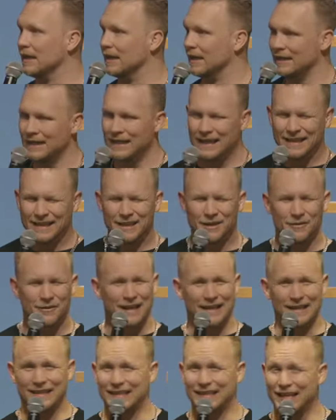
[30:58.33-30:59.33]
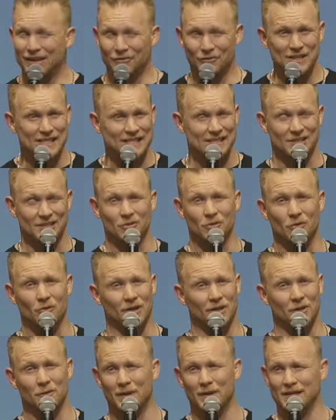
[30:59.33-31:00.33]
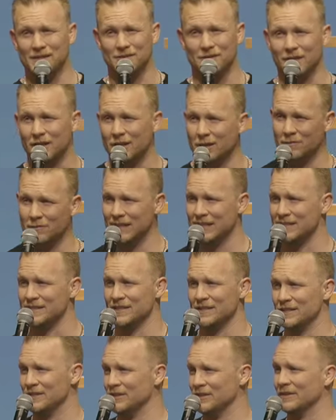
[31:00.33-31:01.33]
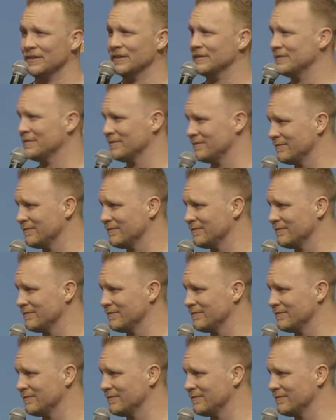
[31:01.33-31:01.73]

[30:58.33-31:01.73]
And they were like, yeah, well, this is annoying. Nobody's going to come listen to you.